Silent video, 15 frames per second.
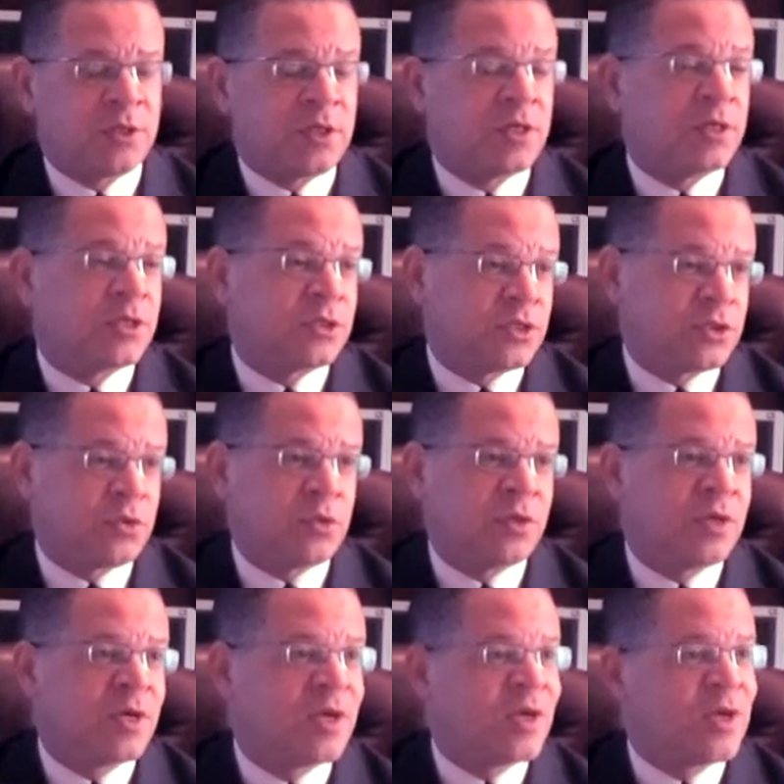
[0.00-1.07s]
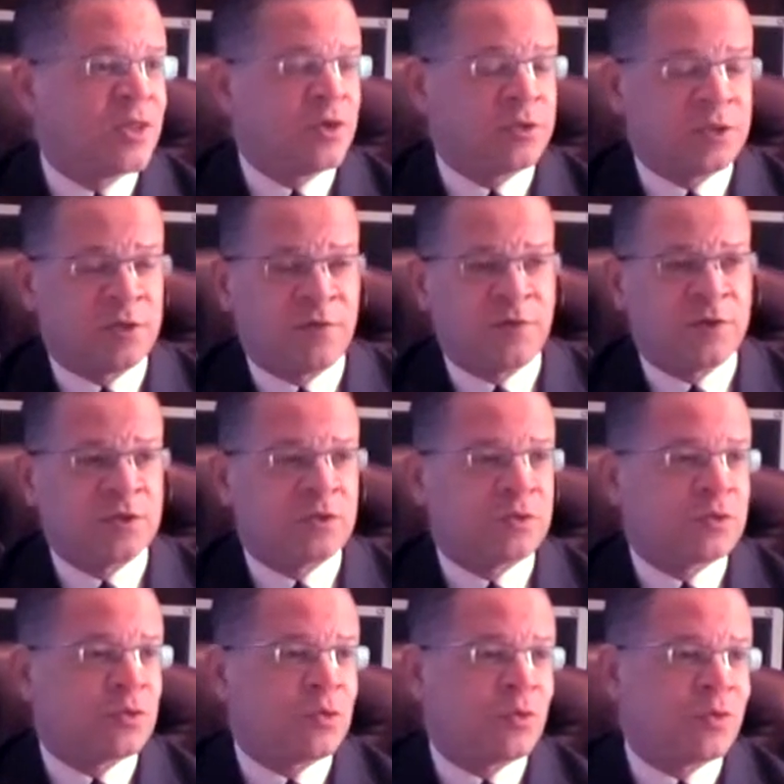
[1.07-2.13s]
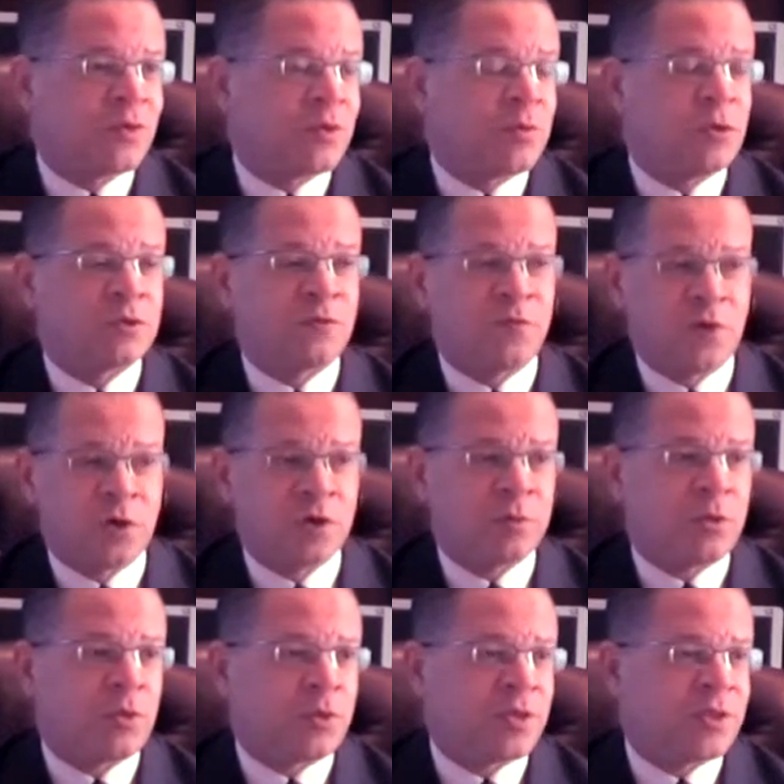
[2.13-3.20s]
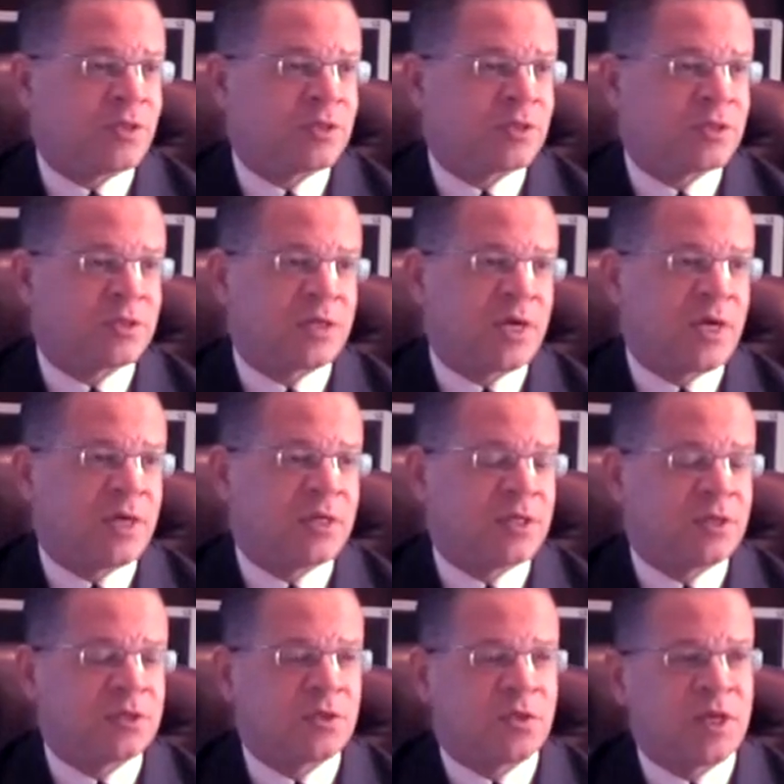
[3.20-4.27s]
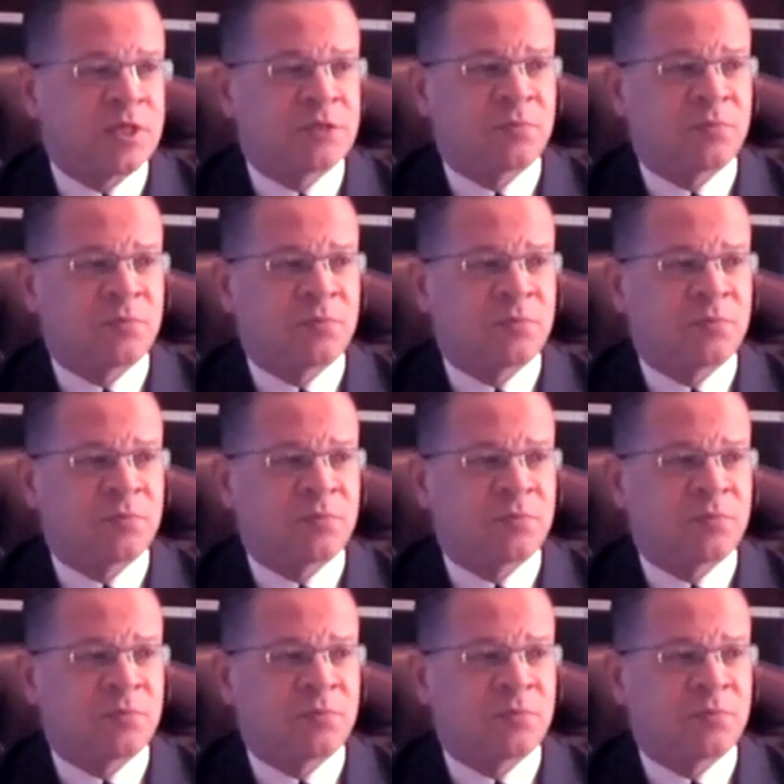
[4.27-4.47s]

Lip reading: uninsured, those individuals who are the most vulnerable within society. And so that's